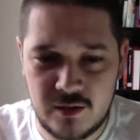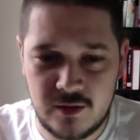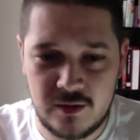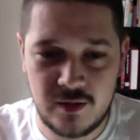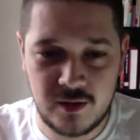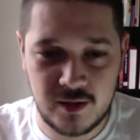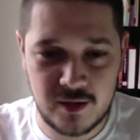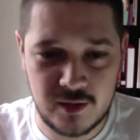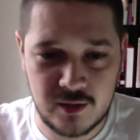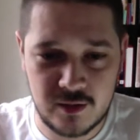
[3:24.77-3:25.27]

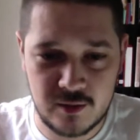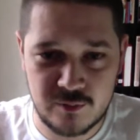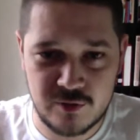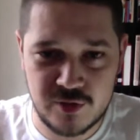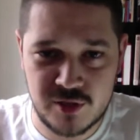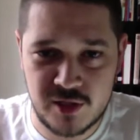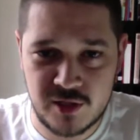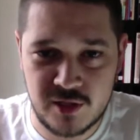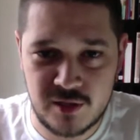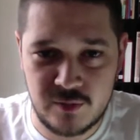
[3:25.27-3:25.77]
Then I
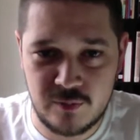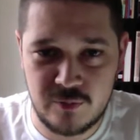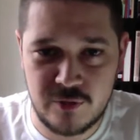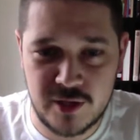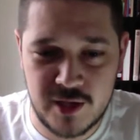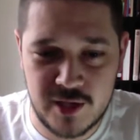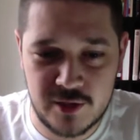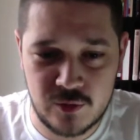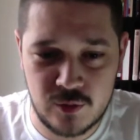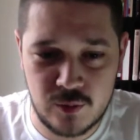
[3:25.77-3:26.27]
proceeded to bring
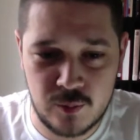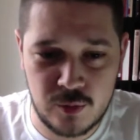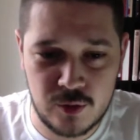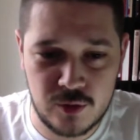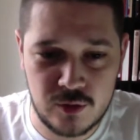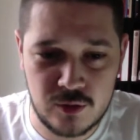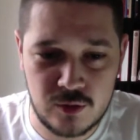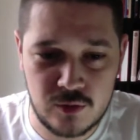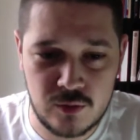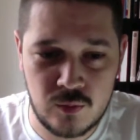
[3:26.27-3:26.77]
that to a
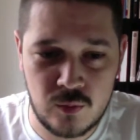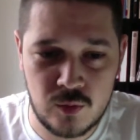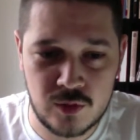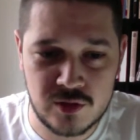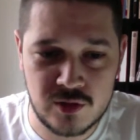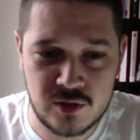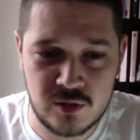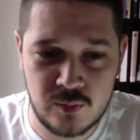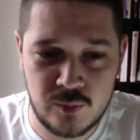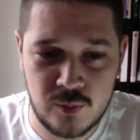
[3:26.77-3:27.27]
boil. Once
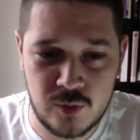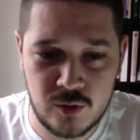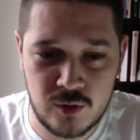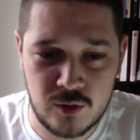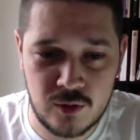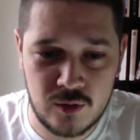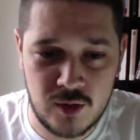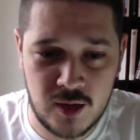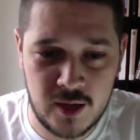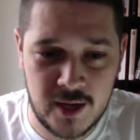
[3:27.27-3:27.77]
at a
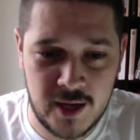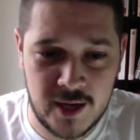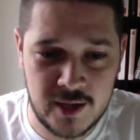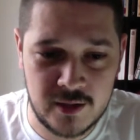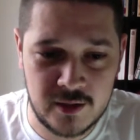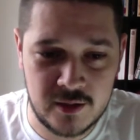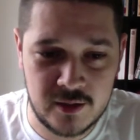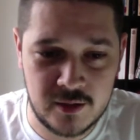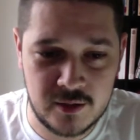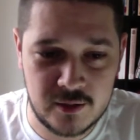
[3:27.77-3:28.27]
boil, I
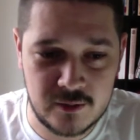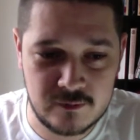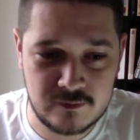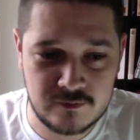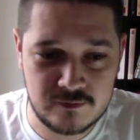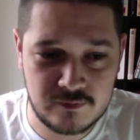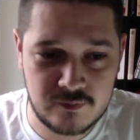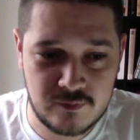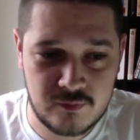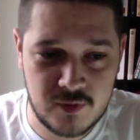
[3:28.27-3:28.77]
added
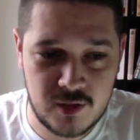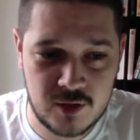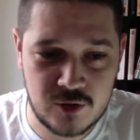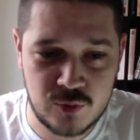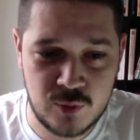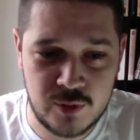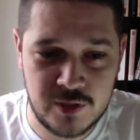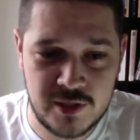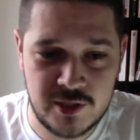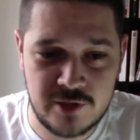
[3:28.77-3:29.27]

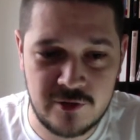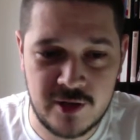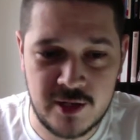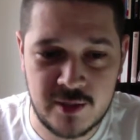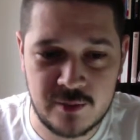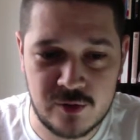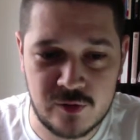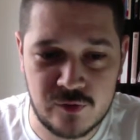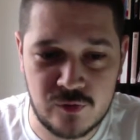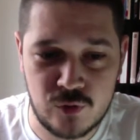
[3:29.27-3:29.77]
20
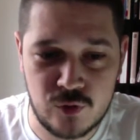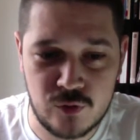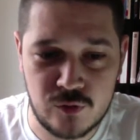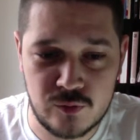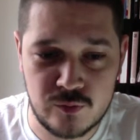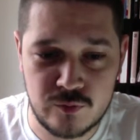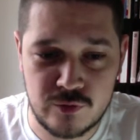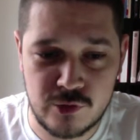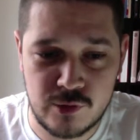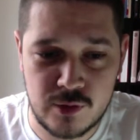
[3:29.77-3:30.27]
grams of
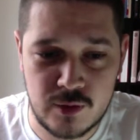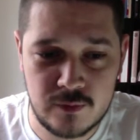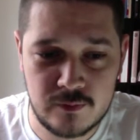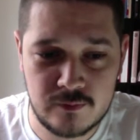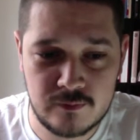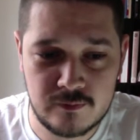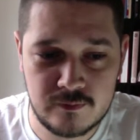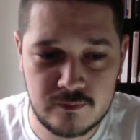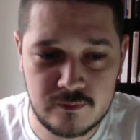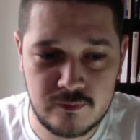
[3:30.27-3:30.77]
Northern Brewer.
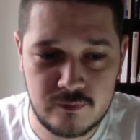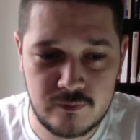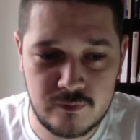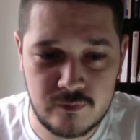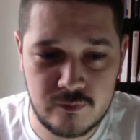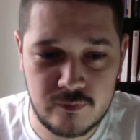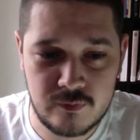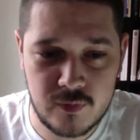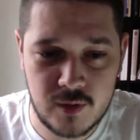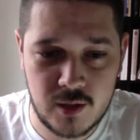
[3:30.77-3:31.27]

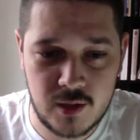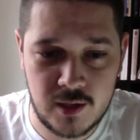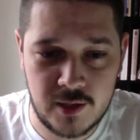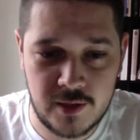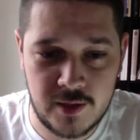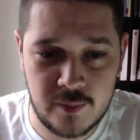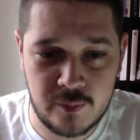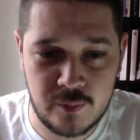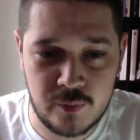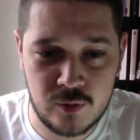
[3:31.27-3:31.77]
Let
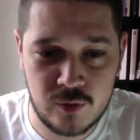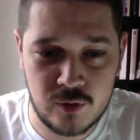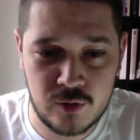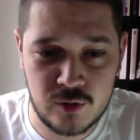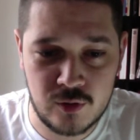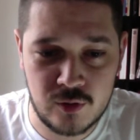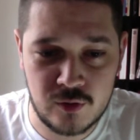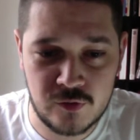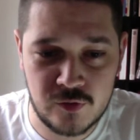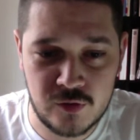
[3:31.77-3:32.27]
that
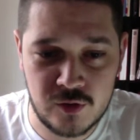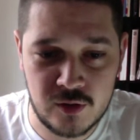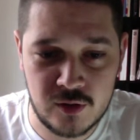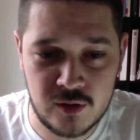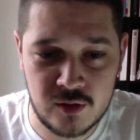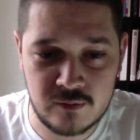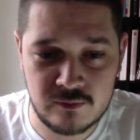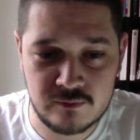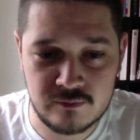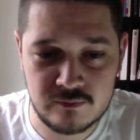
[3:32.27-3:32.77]
boil
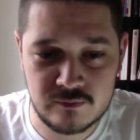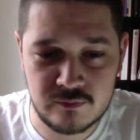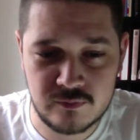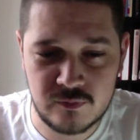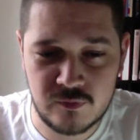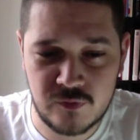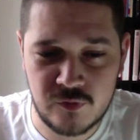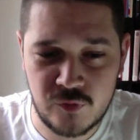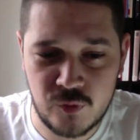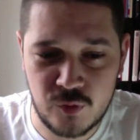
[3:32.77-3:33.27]
for
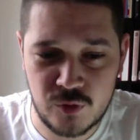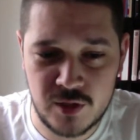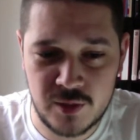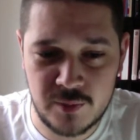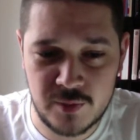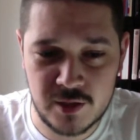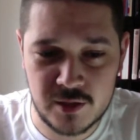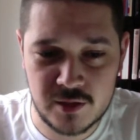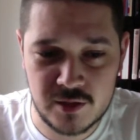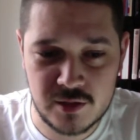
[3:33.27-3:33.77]
40
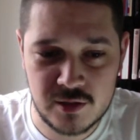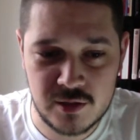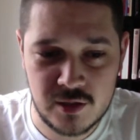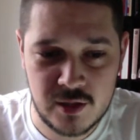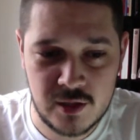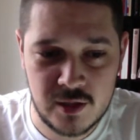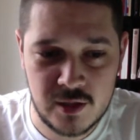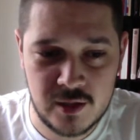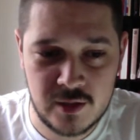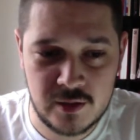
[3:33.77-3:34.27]
minutes.
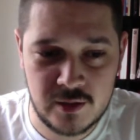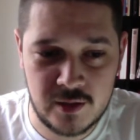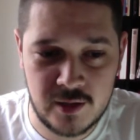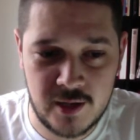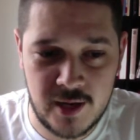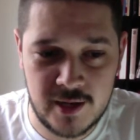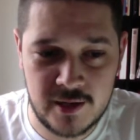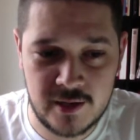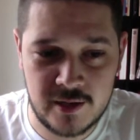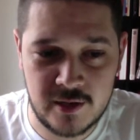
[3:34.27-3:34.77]
Then I
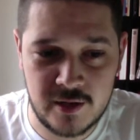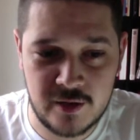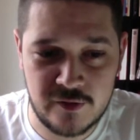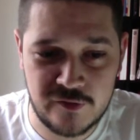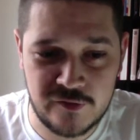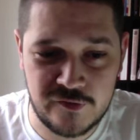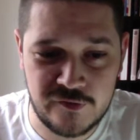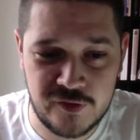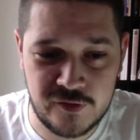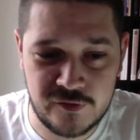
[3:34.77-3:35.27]
added another
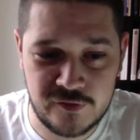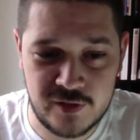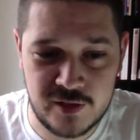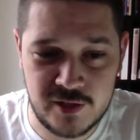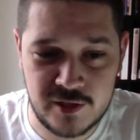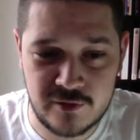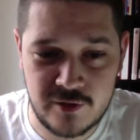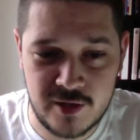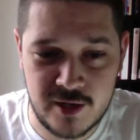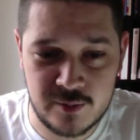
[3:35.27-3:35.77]

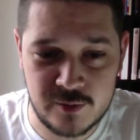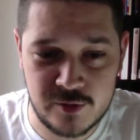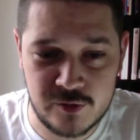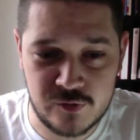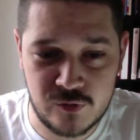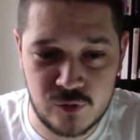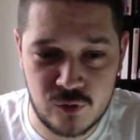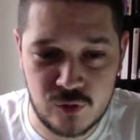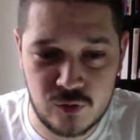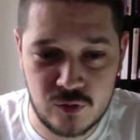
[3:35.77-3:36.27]
15 grams of
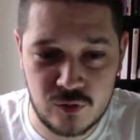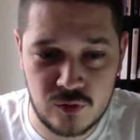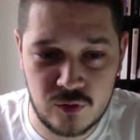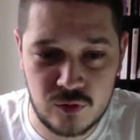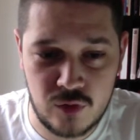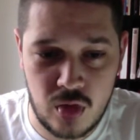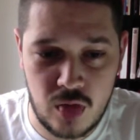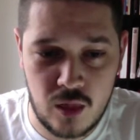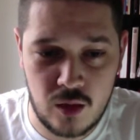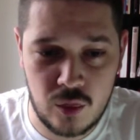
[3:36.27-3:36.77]

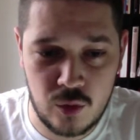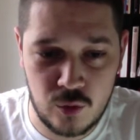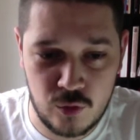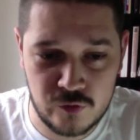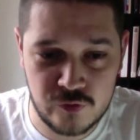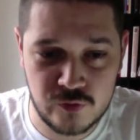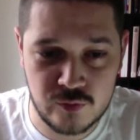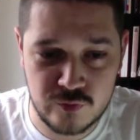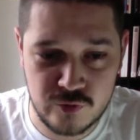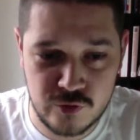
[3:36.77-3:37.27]

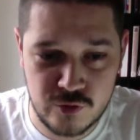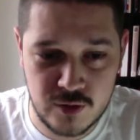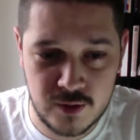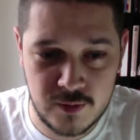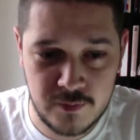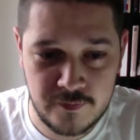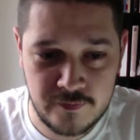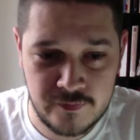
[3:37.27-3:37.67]
Northern Brewer.